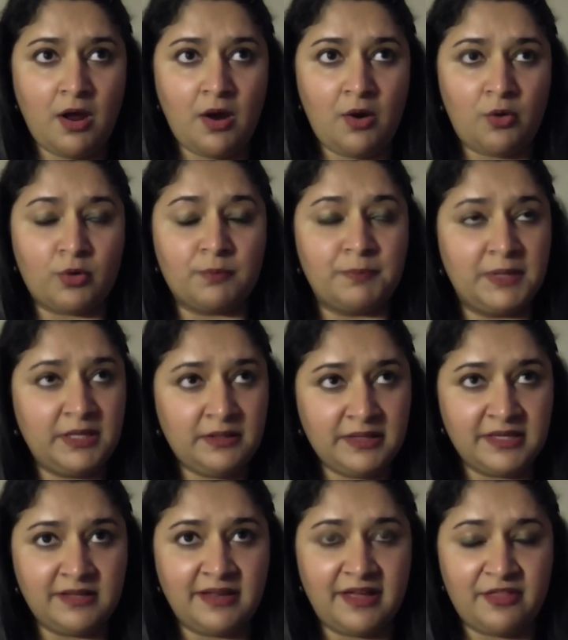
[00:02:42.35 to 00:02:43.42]
or
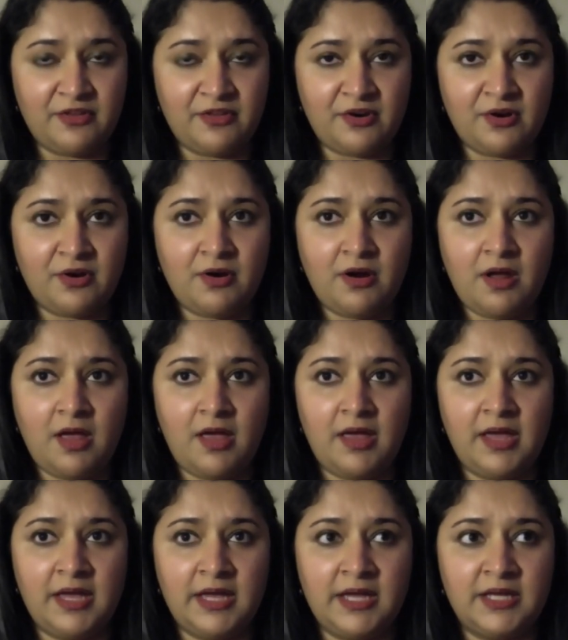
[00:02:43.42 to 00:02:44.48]
peeling leather
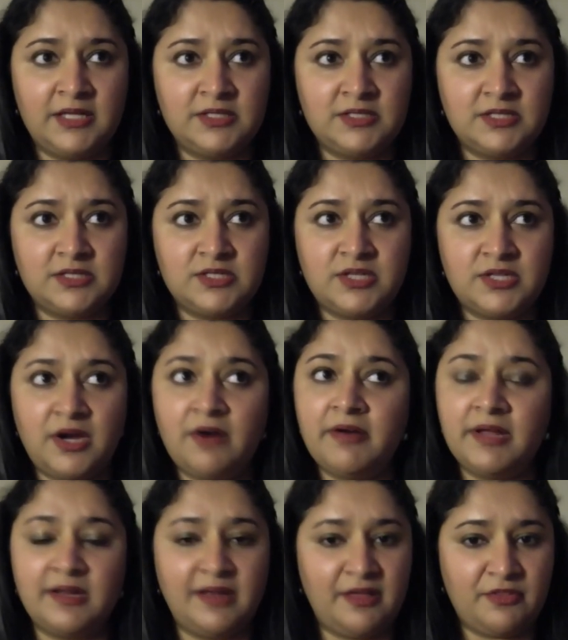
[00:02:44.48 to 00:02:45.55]
and
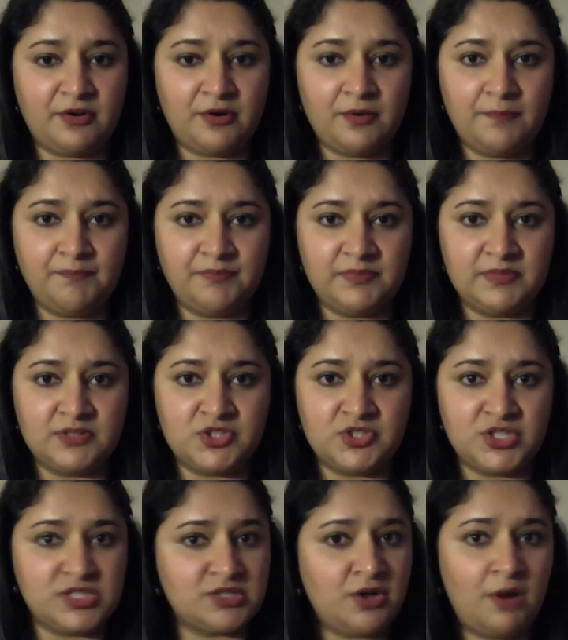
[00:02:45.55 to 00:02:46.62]
tearing leather
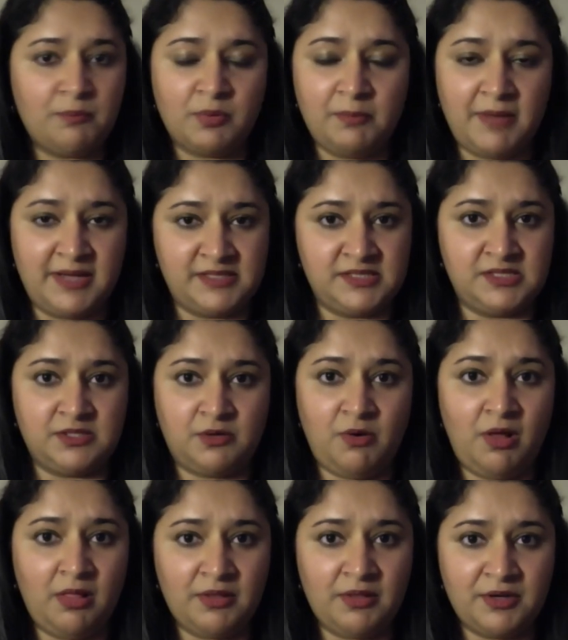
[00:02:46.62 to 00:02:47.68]
just compromises the
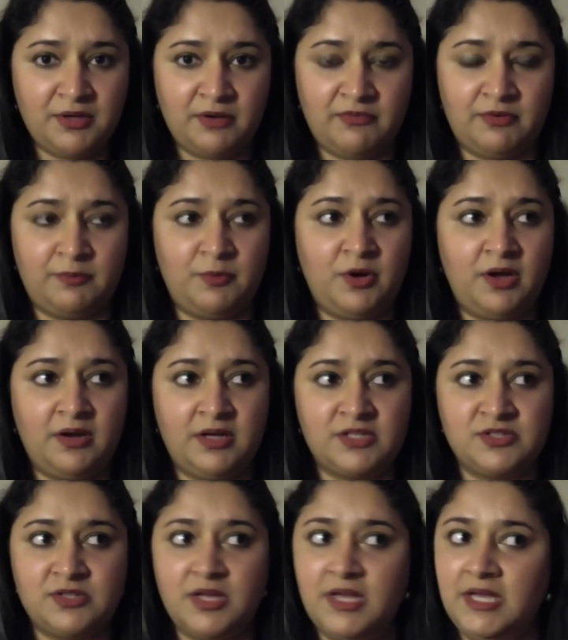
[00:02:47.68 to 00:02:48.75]
quality of your product.
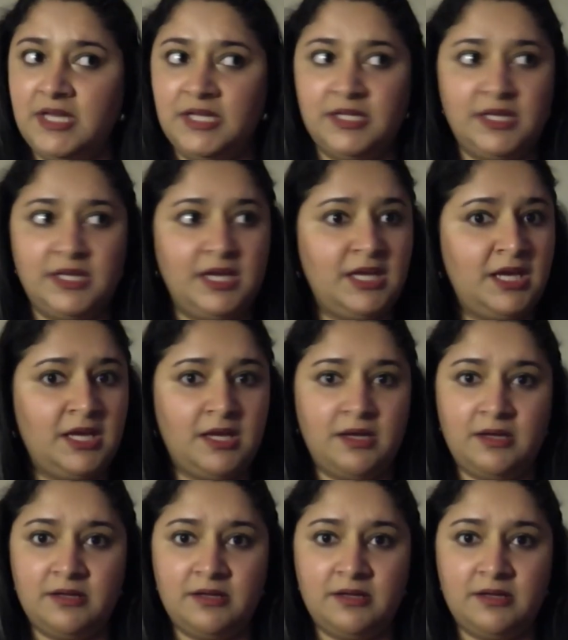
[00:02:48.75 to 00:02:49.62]
It,